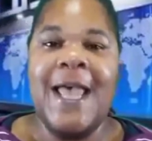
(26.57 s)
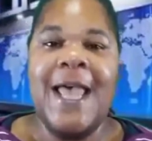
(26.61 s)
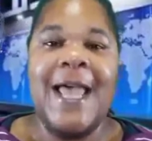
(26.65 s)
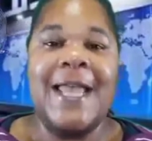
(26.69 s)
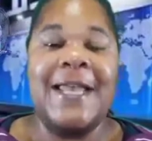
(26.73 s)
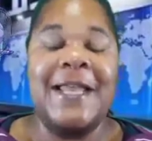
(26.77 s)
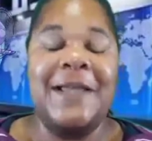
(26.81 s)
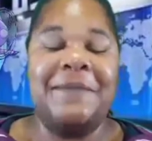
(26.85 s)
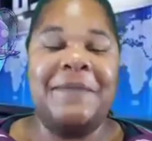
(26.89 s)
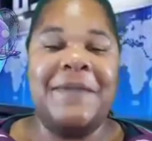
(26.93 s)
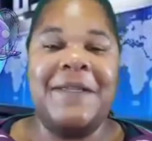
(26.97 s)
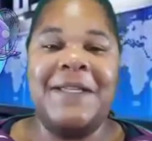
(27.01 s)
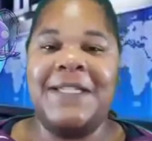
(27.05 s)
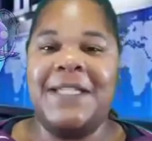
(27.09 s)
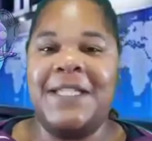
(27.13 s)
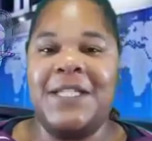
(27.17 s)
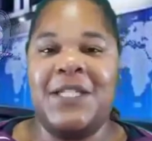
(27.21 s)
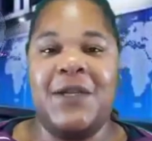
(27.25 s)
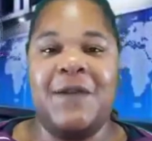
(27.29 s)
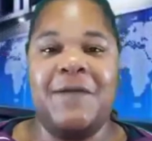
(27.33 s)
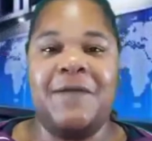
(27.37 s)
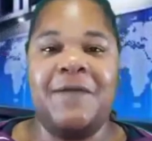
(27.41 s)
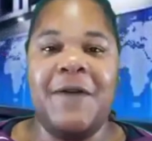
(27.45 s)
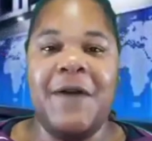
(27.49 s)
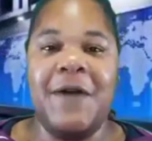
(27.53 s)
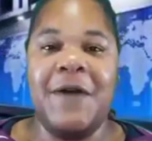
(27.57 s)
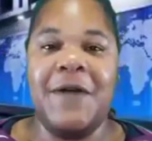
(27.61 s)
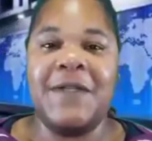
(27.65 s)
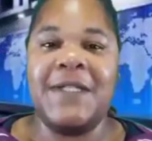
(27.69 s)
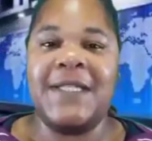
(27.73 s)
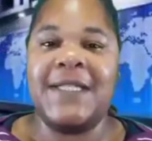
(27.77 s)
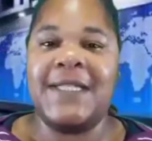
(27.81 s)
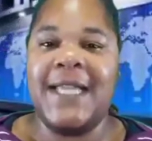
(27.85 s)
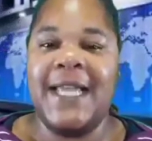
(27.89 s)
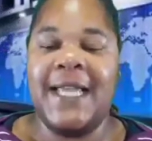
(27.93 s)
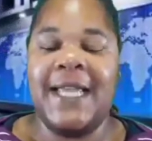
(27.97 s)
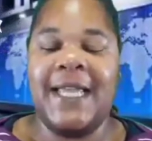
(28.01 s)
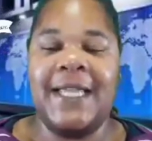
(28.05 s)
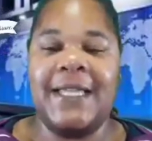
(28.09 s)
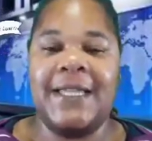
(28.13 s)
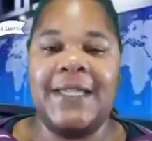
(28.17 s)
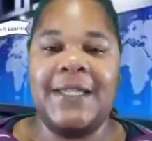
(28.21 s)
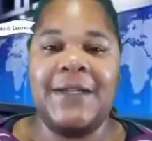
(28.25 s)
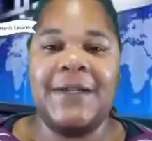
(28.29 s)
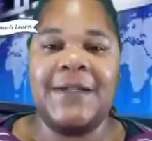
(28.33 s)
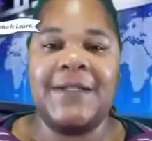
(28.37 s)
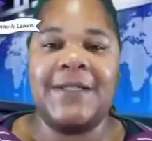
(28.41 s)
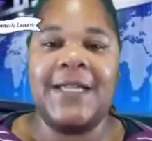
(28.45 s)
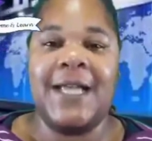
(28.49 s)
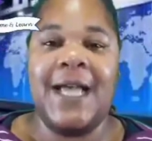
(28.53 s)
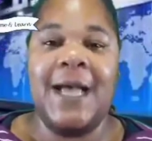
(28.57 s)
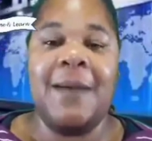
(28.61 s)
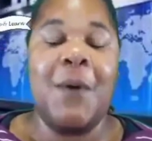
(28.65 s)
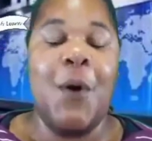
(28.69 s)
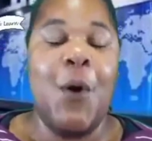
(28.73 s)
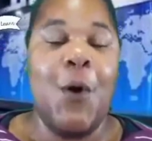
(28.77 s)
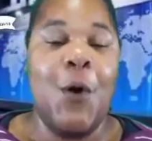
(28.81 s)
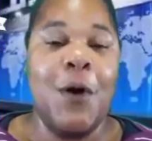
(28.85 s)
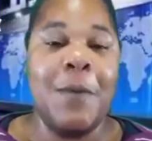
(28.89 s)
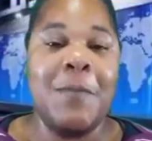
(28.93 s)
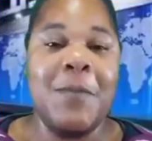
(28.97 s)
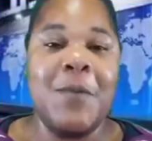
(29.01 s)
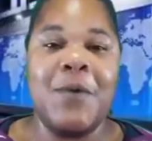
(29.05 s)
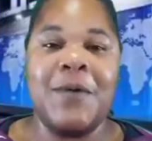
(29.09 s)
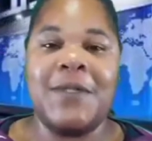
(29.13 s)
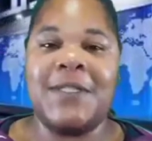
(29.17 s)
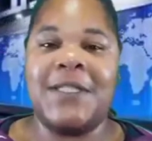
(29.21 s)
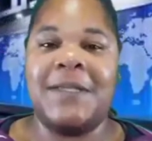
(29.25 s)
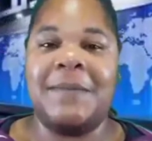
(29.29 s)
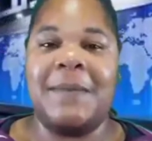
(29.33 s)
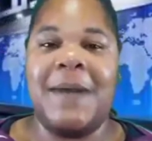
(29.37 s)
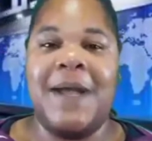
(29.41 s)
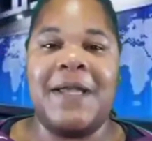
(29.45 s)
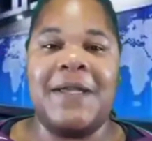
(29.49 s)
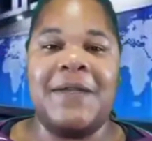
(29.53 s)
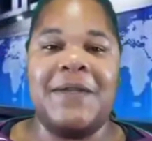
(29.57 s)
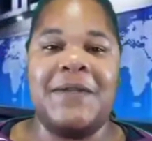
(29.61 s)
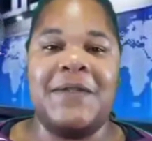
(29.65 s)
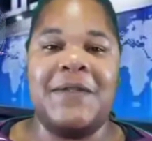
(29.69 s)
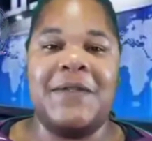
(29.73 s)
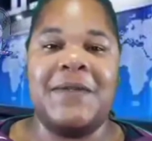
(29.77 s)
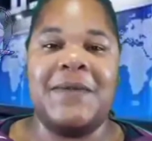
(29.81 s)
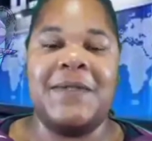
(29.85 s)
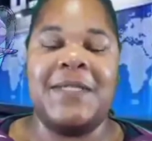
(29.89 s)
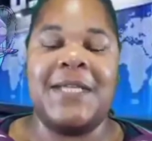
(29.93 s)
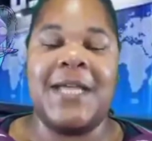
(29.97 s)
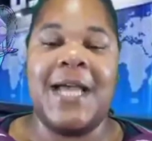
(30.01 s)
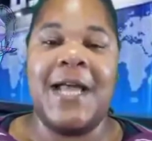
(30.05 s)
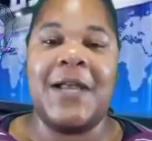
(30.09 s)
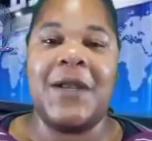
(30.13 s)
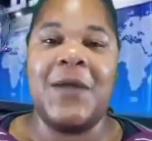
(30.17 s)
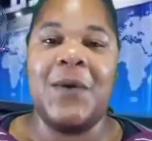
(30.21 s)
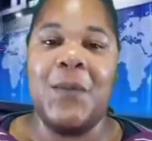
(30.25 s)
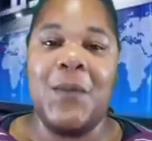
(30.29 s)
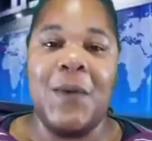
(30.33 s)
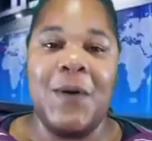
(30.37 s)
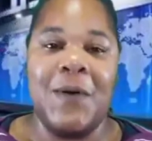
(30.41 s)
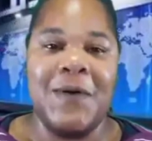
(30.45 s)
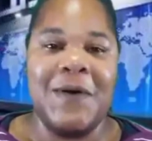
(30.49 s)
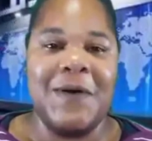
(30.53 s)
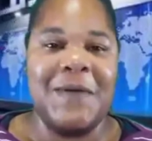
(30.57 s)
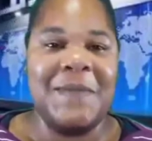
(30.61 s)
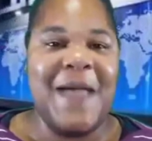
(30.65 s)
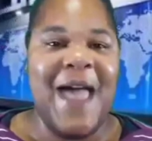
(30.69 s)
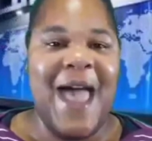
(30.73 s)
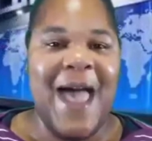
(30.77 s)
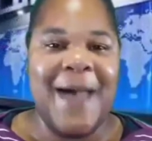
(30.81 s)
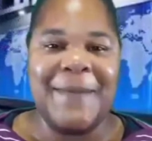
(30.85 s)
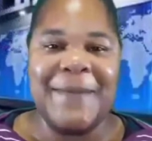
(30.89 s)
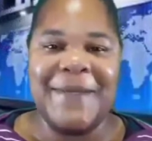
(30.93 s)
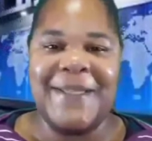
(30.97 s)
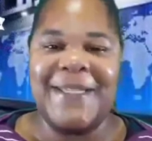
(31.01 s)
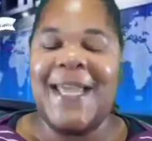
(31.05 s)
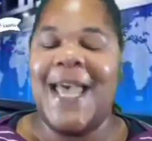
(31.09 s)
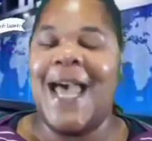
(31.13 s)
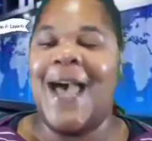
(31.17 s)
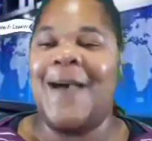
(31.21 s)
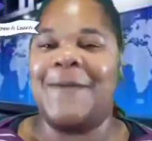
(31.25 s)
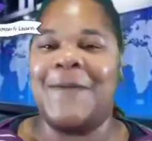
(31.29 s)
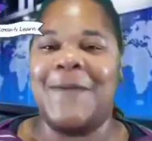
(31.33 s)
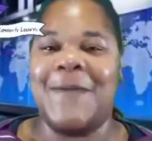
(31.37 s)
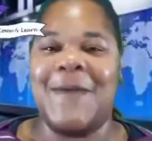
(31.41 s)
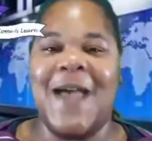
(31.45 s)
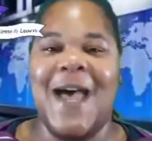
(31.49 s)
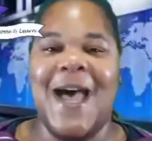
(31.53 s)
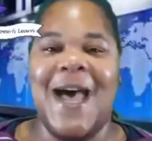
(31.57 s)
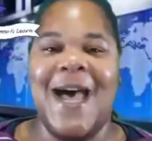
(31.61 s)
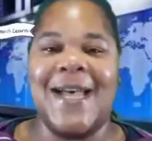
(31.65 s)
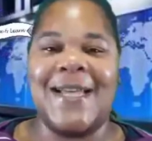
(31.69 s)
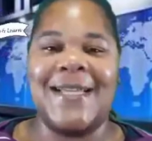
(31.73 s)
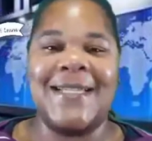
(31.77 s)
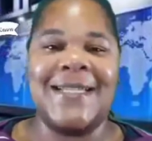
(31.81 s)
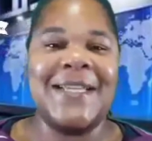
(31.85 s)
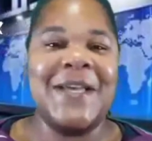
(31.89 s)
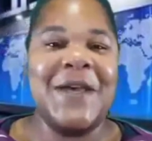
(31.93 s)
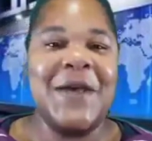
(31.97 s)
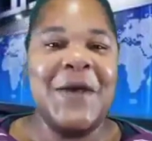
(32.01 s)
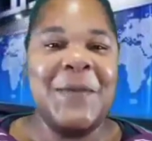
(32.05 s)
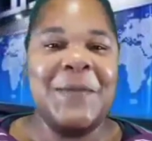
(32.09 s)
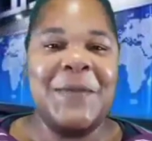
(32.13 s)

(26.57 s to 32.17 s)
And if this is your first, second, third time or more to my YouTube channel, welcome, happy to have you guys.